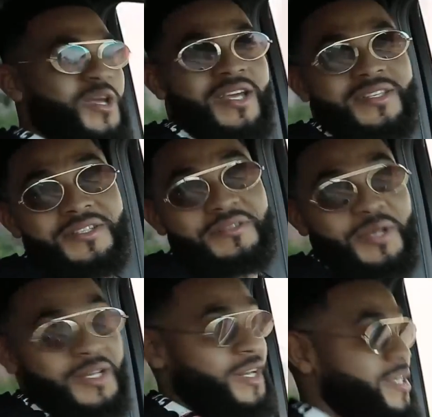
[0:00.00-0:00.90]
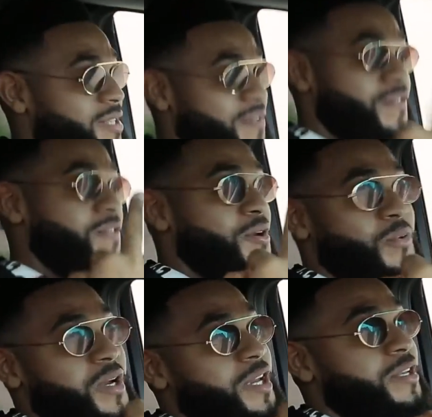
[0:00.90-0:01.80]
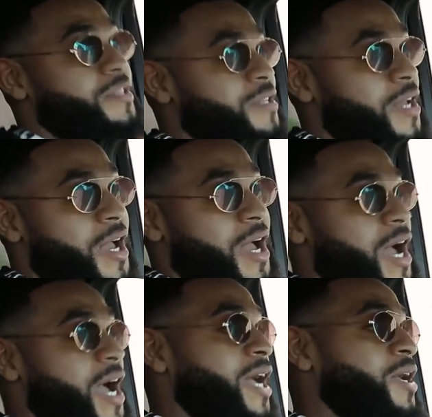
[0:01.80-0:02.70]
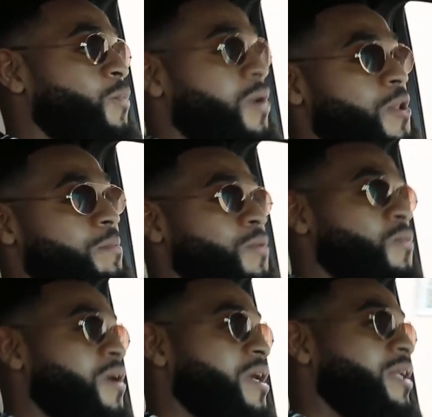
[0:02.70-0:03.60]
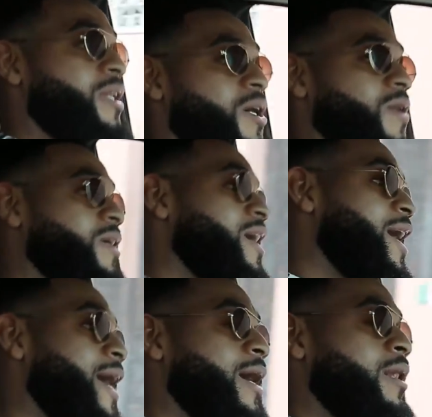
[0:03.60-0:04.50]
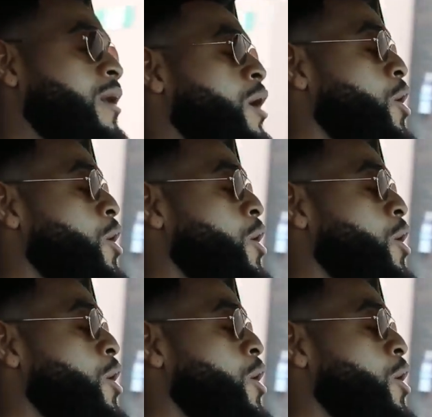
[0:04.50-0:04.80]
Oh yes, in less than 3 weeks, I will be walking down the aisle